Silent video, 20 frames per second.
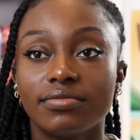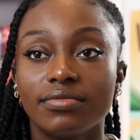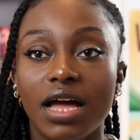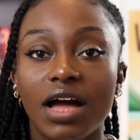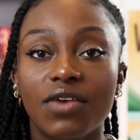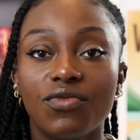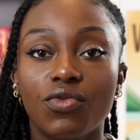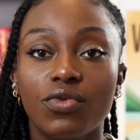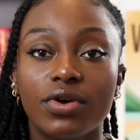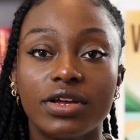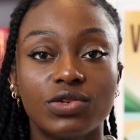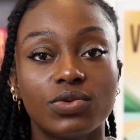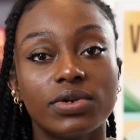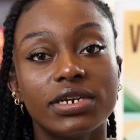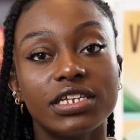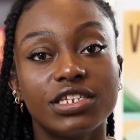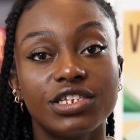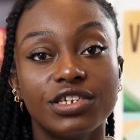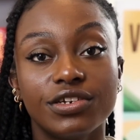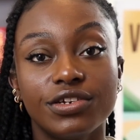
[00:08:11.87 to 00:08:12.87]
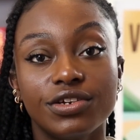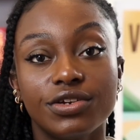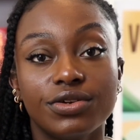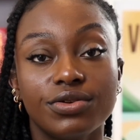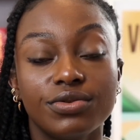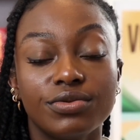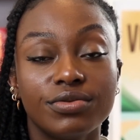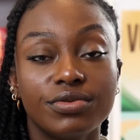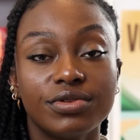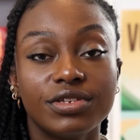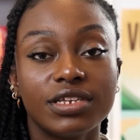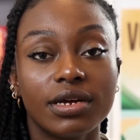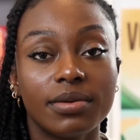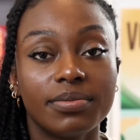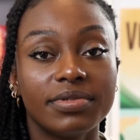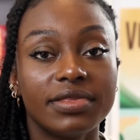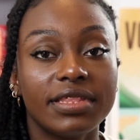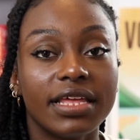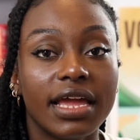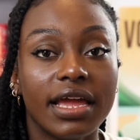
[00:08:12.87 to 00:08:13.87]
have always wanted to do
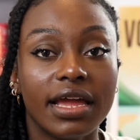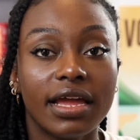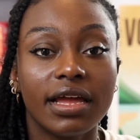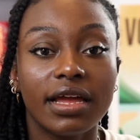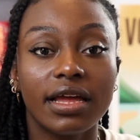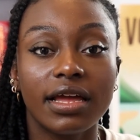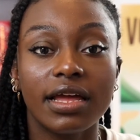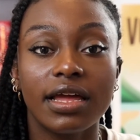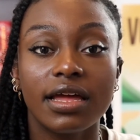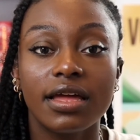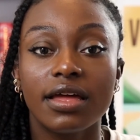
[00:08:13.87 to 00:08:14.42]
something